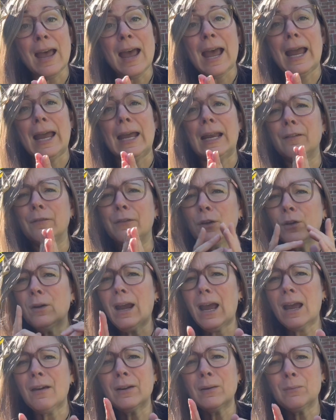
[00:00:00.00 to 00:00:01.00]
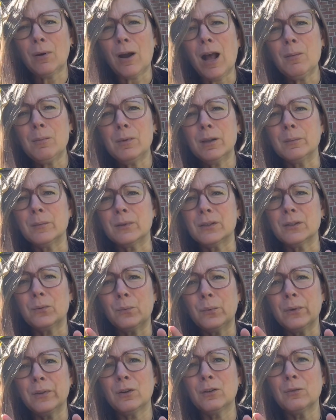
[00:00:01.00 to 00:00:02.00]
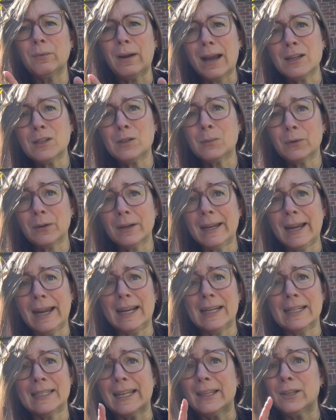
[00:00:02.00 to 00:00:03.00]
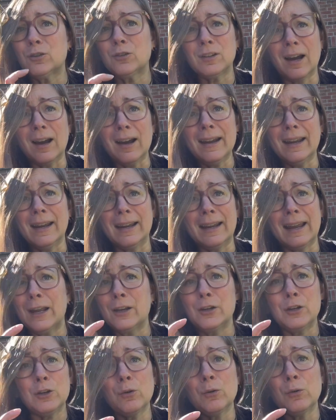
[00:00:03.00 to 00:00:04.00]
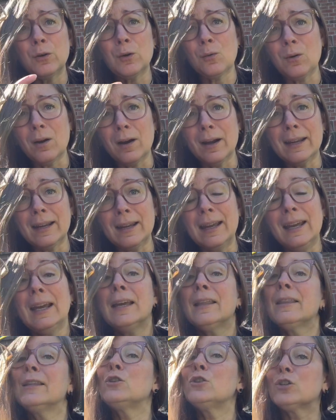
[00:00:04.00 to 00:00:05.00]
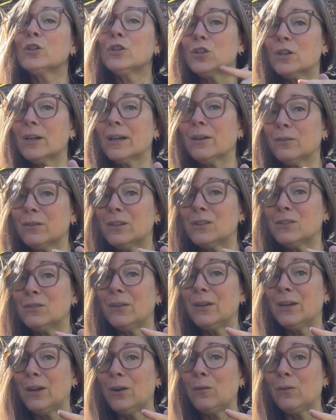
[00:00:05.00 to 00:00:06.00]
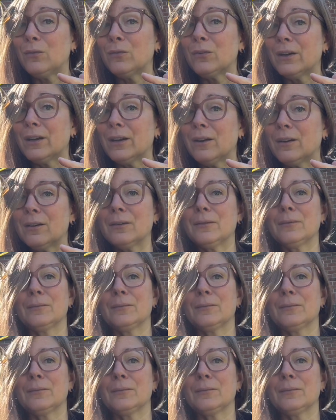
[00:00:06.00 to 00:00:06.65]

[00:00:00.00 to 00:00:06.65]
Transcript: And if you're having problems with your raspberry canes and they're dying and you don't know why, then you should check out this video over here.